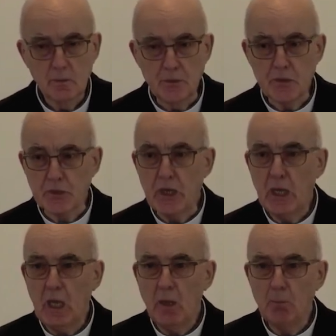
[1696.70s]
The
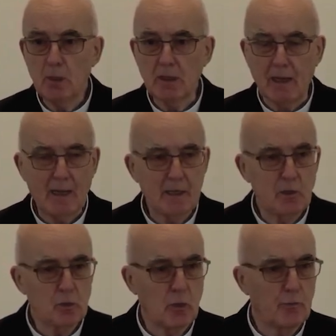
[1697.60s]
same
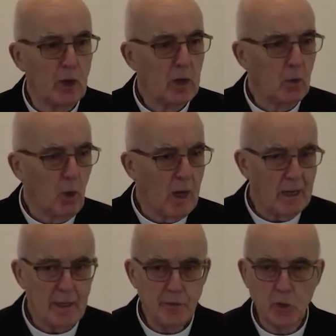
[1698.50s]
kind of
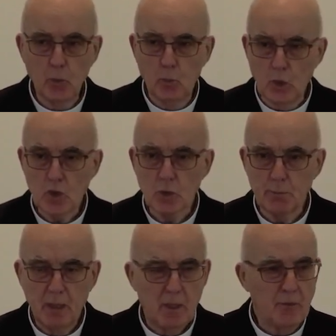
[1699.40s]
idol
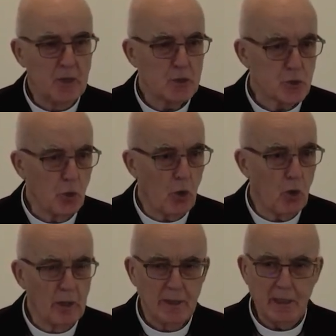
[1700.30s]
worship they
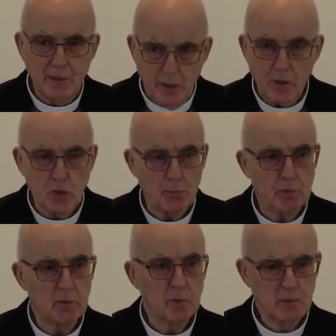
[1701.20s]
saw in Egypt.